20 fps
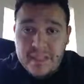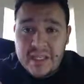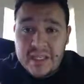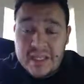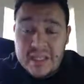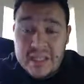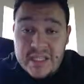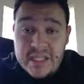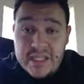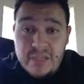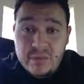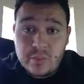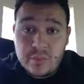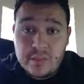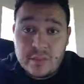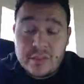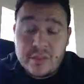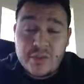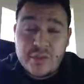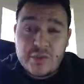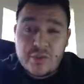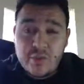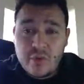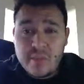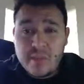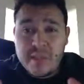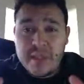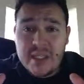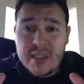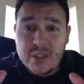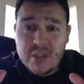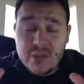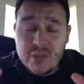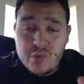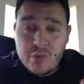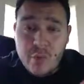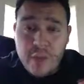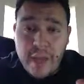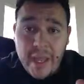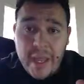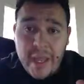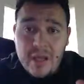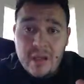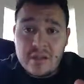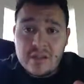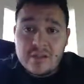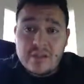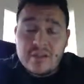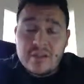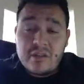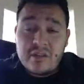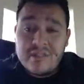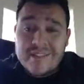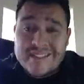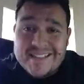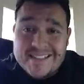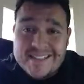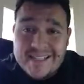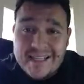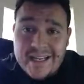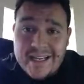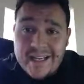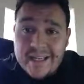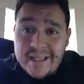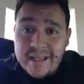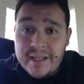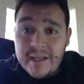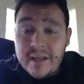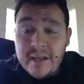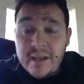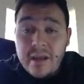In this one, there's going to be 2 cannons on the side,